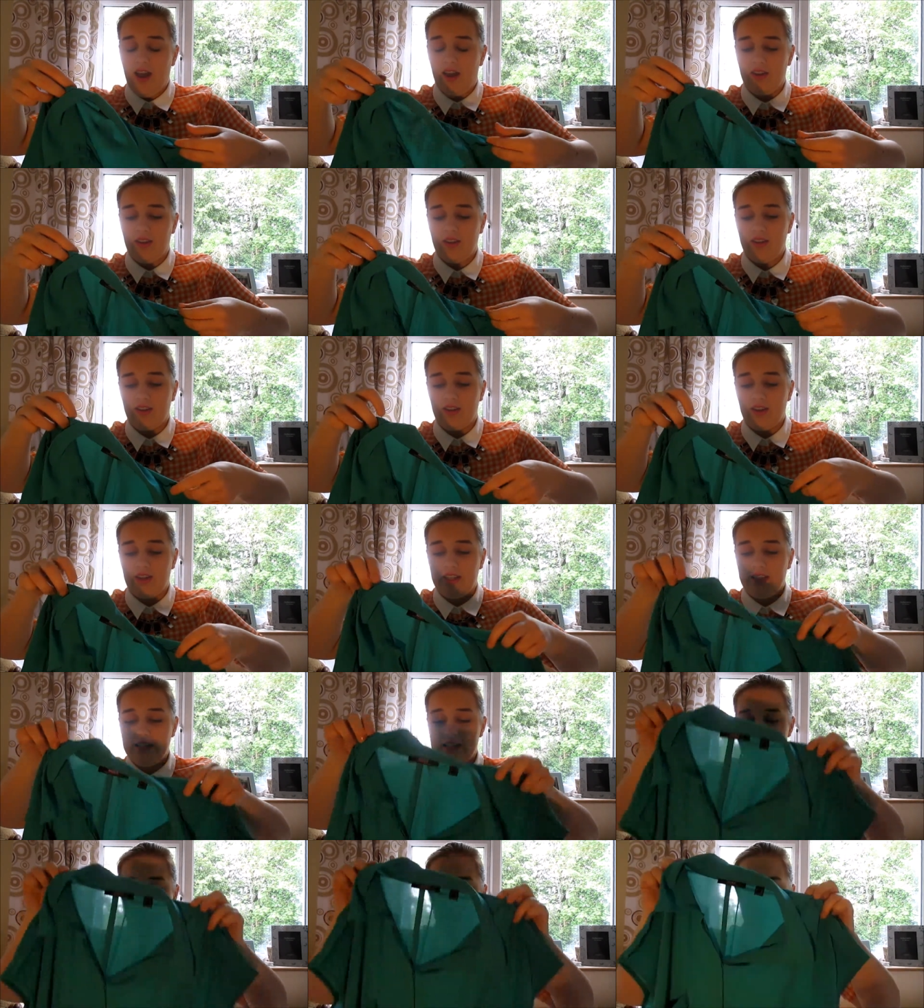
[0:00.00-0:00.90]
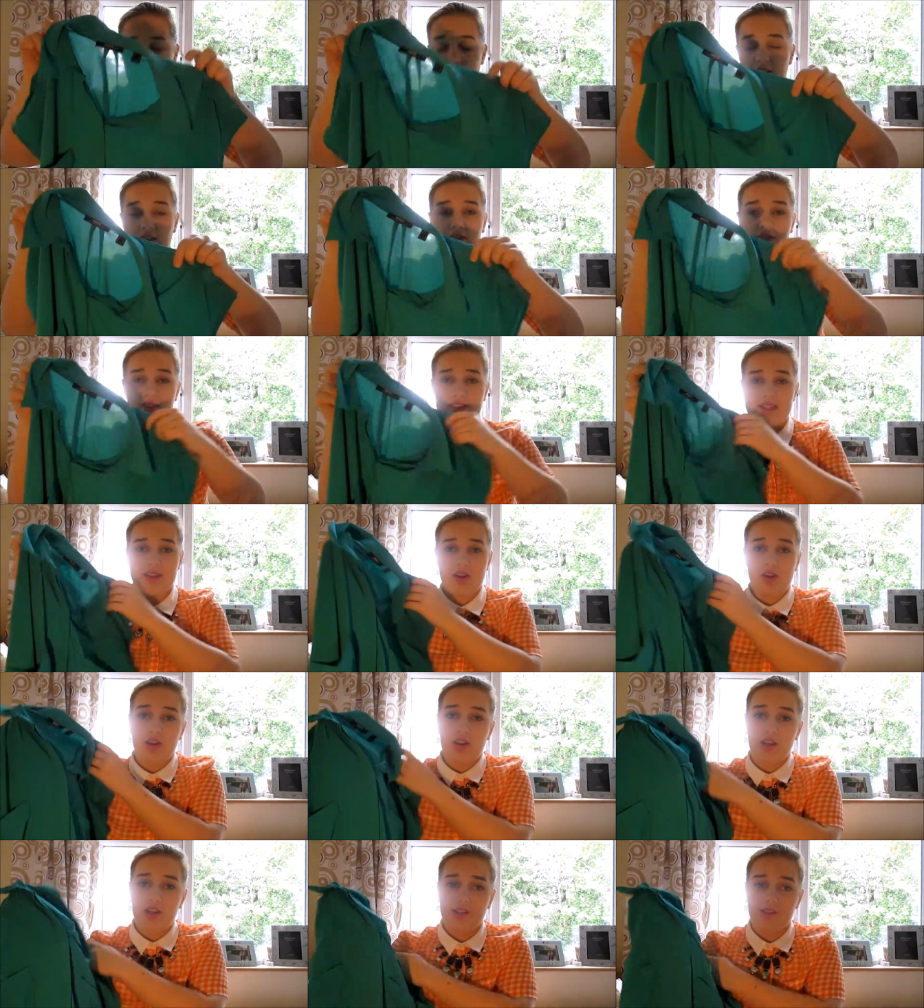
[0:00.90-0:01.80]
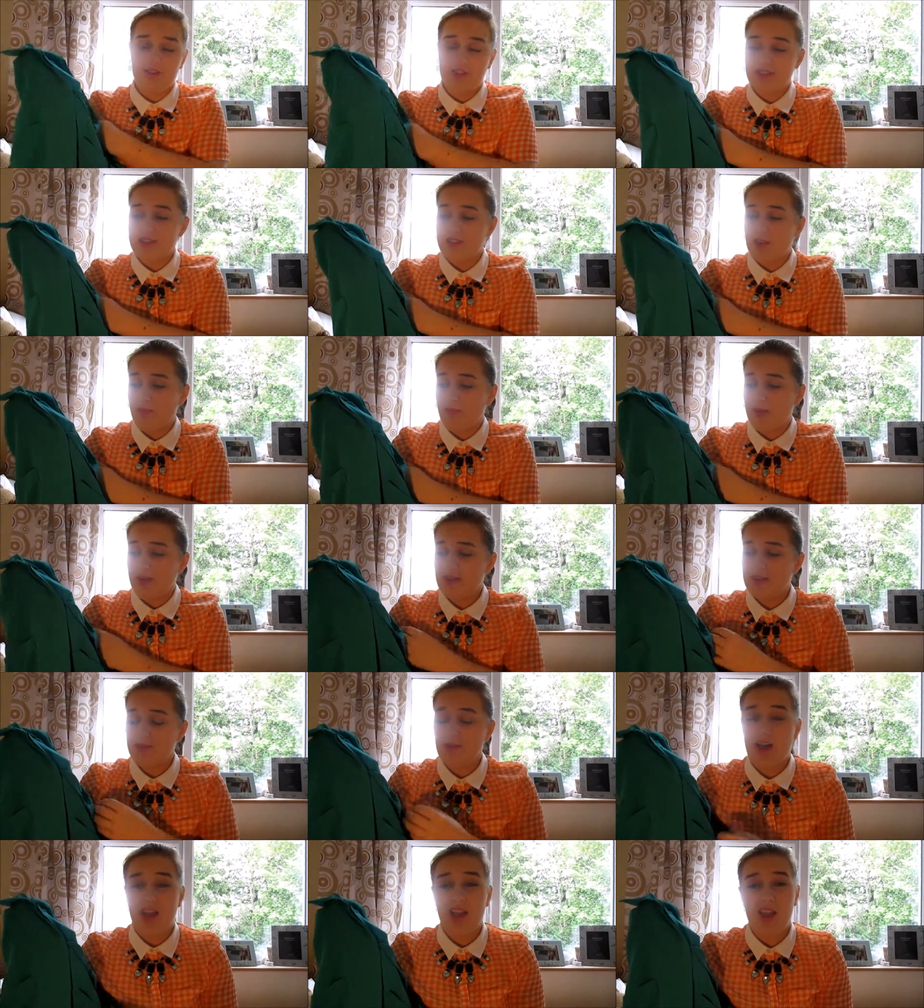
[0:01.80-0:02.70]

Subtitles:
and I love this colour for summer as well.